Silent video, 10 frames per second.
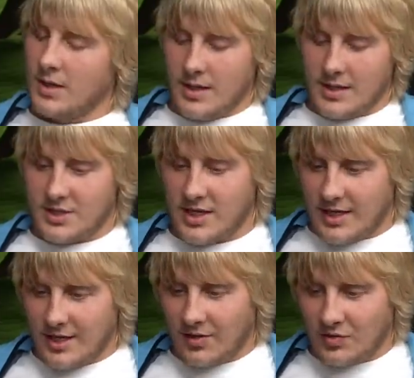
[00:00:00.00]
It's sick,
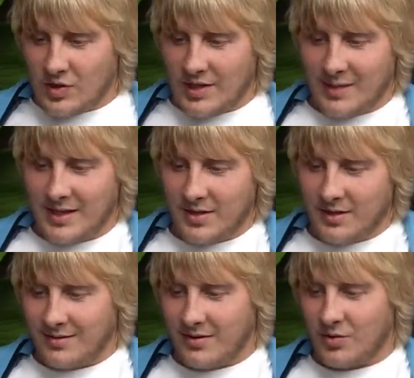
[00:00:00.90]
lad. Obviously, when you're
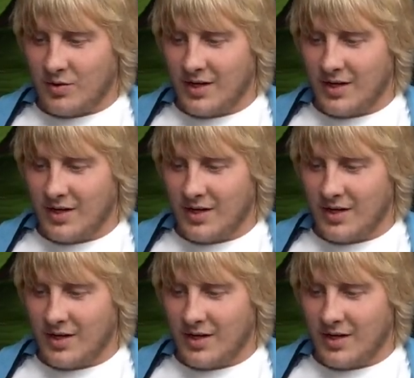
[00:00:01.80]
younger,